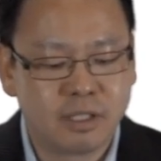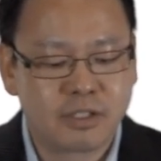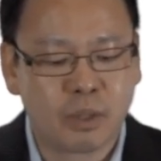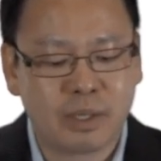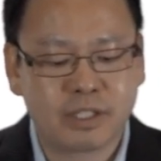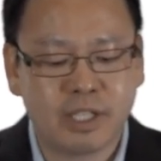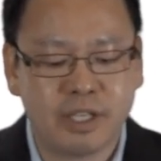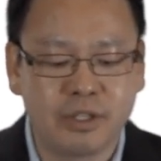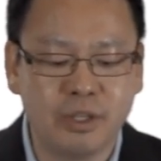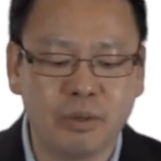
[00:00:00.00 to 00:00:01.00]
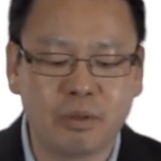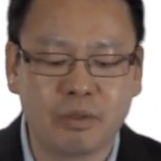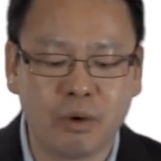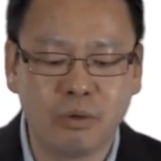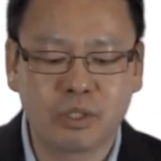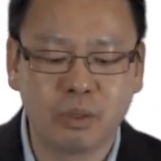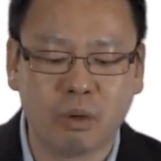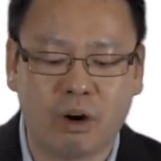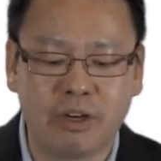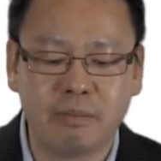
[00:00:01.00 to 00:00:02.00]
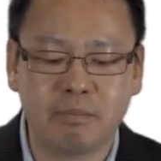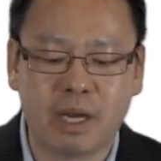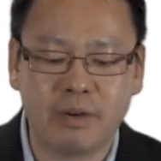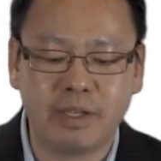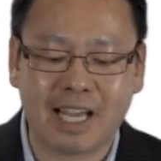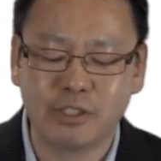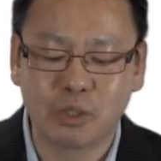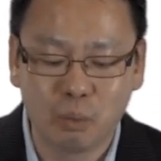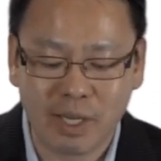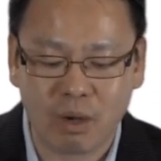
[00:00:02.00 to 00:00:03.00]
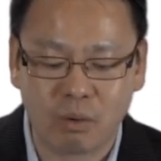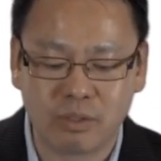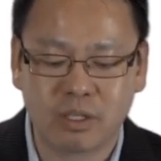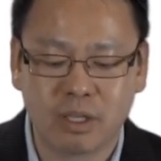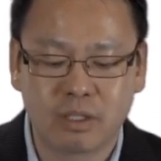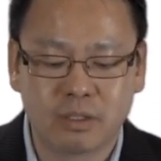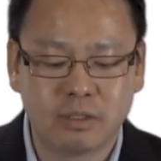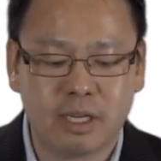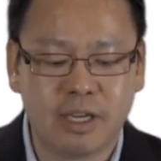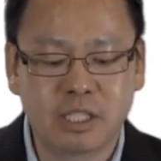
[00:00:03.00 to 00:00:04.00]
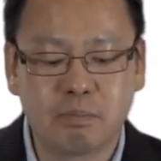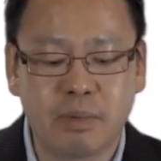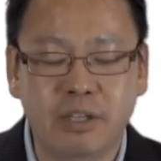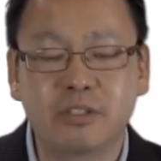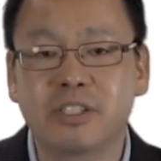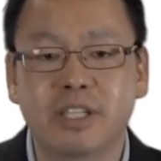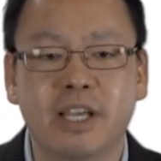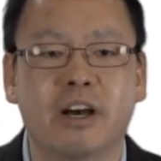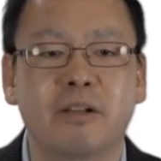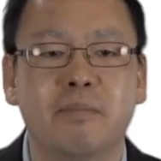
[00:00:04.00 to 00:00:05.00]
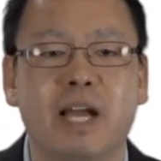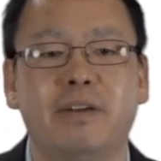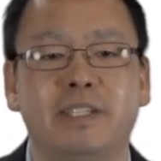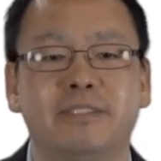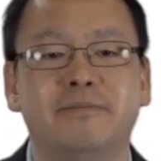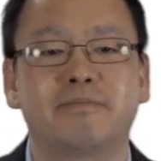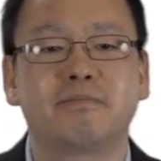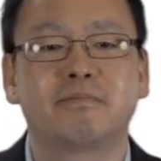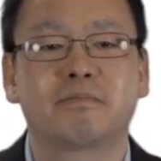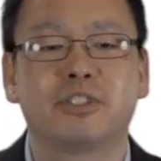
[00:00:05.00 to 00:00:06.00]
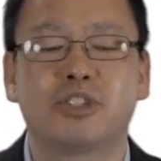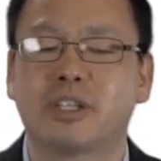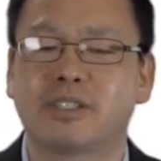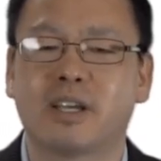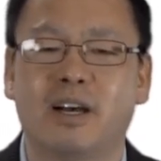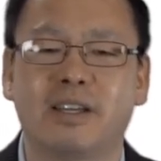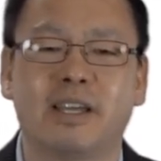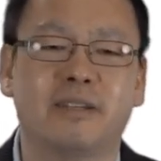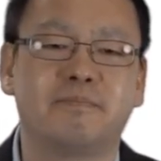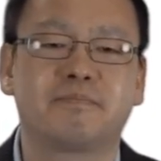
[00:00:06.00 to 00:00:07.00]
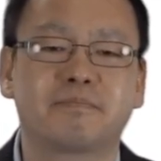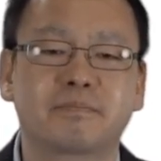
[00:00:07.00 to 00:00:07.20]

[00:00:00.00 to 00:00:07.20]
so I say to you, those who aren't married, and to widows, it is better to stay unmarried, just as I am.